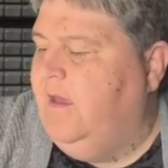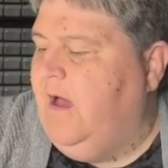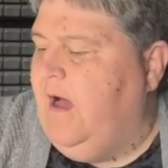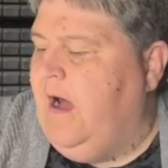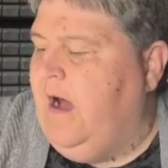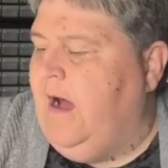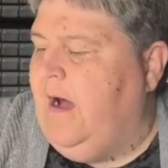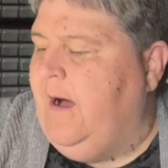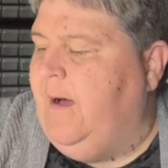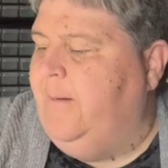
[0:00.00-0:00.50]

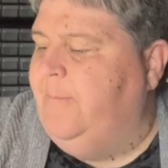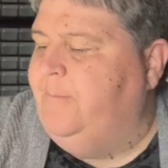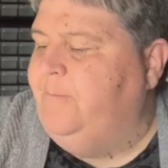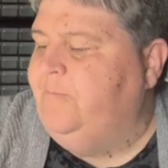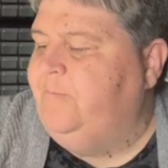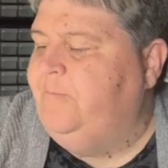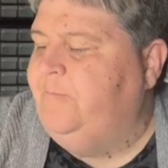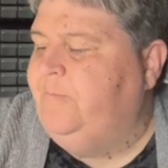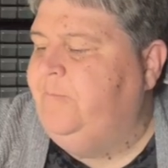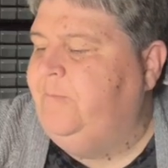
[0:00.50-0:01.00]

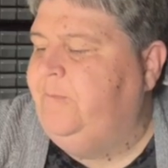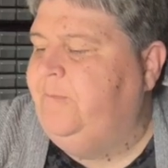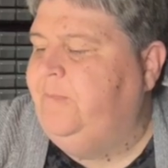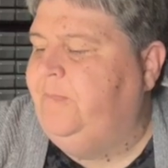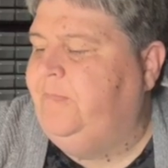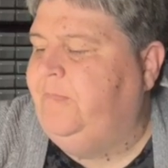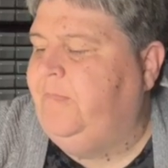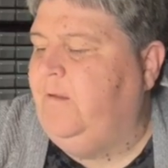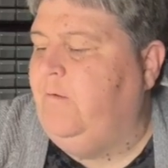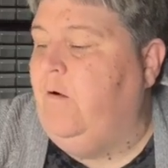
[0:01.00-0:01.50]

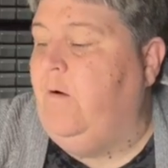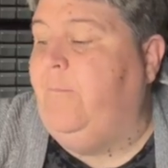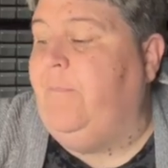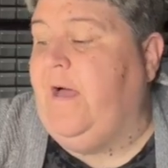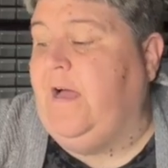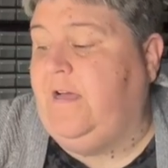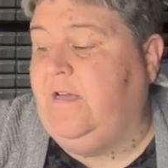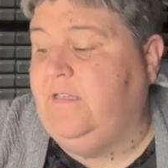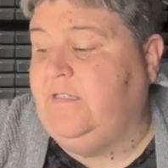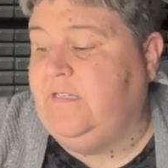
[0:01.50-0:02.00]
well,
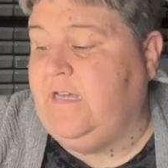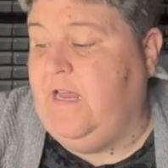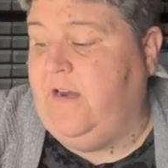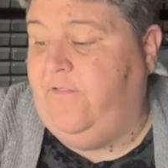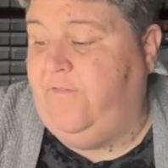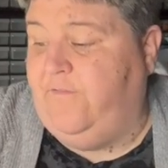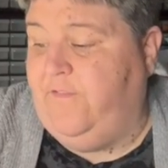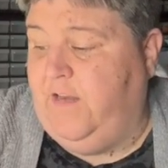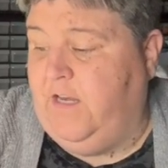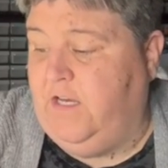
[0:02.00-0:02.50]
Becca's got to
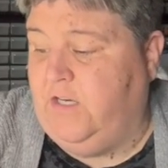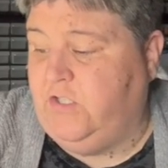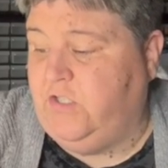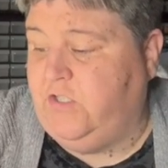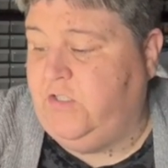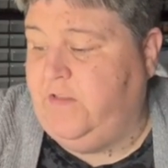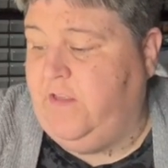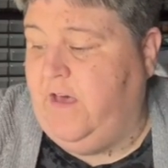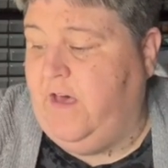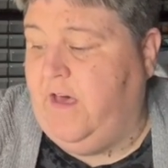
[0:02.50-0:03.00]

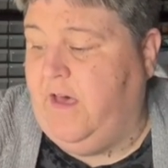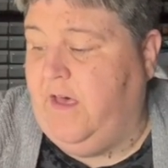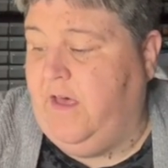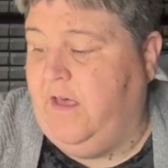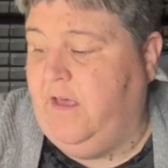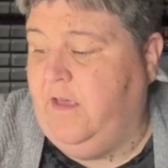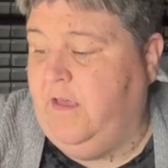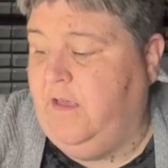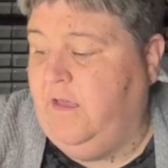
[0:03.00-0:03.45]
finish the,